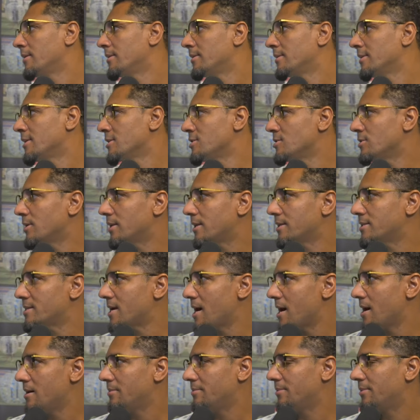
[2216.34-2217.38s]
Yeah. Did you get a
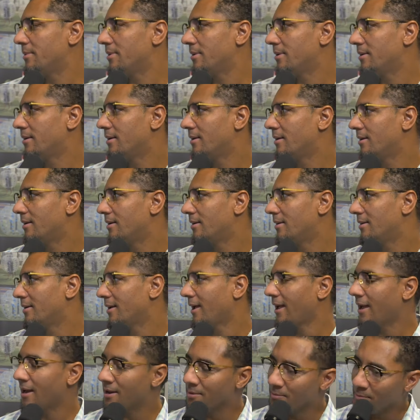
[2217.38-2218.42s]
job? I
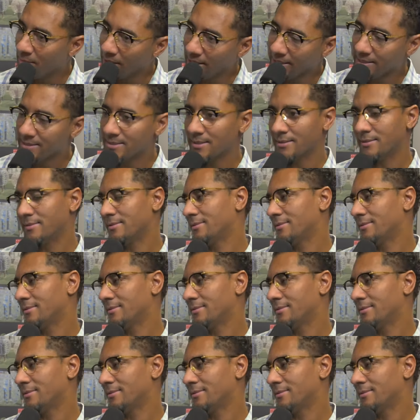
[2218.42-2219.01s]
did, and then